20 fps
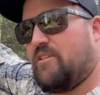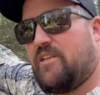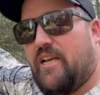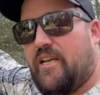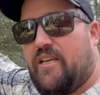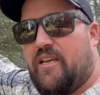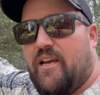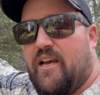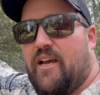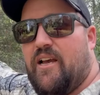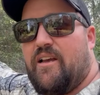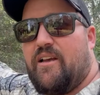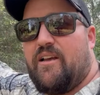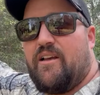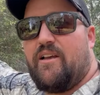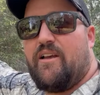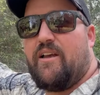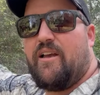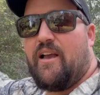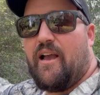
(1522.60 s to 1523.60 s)
like here,
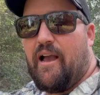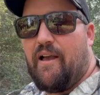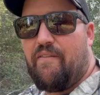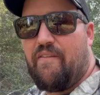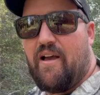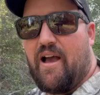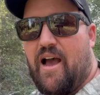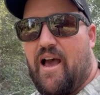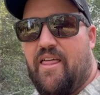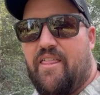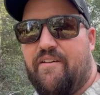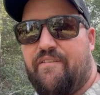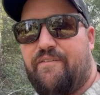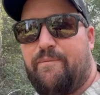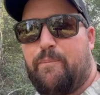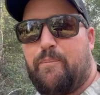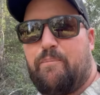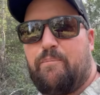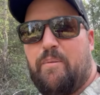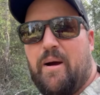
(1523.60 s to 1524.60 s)
and the other
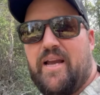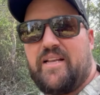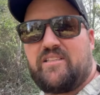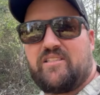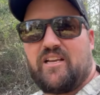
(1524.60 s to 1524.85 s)
bait